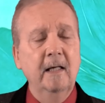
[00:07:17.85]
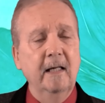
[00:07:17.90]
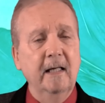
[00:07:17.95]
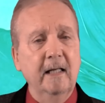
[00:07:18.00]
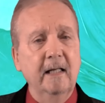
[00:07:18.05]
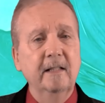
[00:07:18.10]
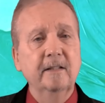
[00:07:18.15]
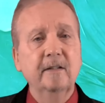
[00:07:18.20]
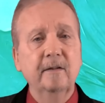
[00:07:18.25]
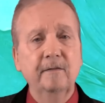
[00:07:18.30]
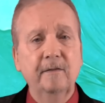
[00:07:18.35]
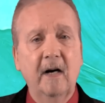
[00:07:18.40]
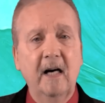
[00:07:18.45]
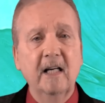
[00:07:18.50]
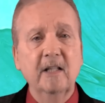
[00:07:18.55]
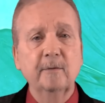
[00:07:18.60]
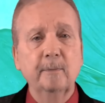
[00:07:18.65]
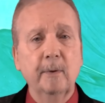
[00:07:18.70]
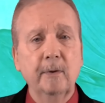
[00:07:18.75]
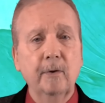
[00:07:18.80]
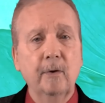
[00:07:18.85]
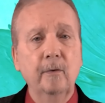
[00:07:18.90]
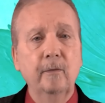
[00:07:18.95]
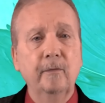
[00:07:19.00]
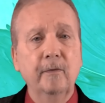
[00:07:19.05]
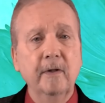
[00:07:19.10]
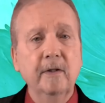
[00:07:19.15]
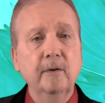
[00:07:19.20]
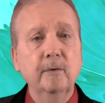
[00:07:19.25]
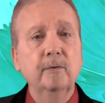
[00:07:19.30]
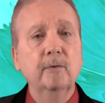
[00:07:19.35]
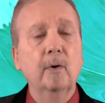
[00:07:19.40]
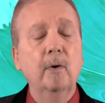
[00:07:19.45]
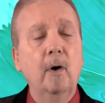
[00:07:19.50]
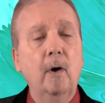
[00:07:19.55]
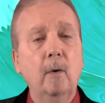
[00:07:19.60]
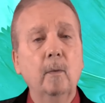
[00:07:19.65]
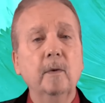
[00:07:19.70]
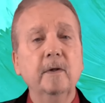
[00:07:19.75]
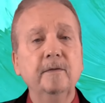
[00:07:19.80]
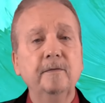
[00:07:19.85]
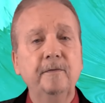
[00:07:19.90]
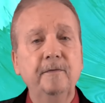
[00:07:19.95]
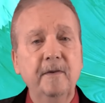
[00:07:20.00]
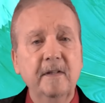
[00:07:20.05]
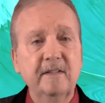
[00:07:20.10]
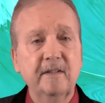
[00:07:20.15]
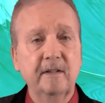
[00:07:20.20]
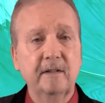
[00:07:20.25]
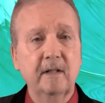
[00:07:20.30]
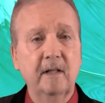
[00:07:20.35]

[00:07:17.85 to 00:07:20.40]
It is advisable, though, for you to always visit